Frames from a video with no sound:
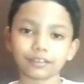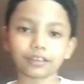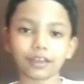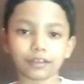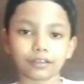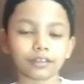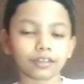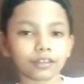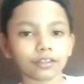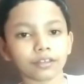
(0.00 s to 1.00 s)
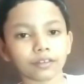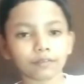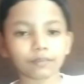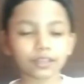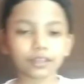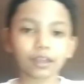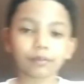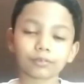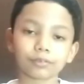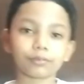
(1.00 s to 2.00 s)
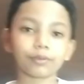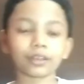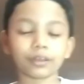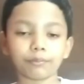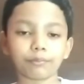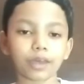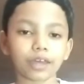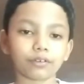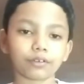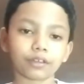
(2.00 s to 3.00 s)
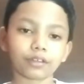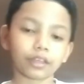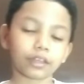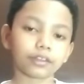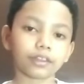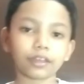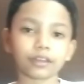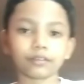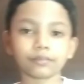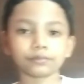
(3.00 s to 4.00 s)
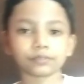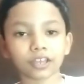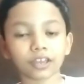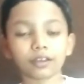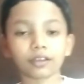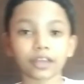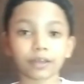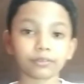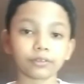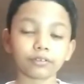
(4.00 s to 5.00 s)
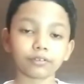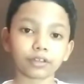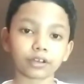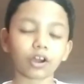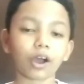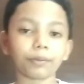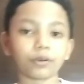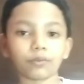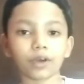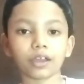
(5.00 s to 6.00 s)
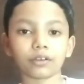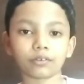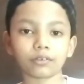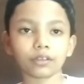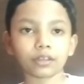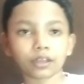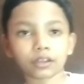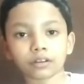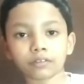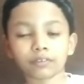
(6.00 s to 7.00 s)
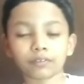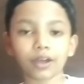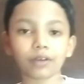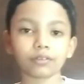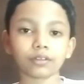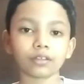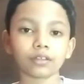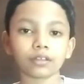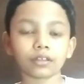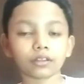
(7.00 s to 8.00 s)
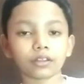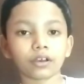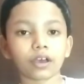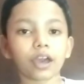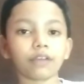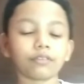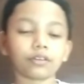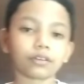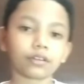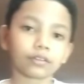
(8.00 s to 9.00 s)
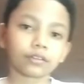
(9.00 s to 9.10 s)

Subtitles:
Yeah, we have to bring a battery and then have to use a copper wire and surround the iron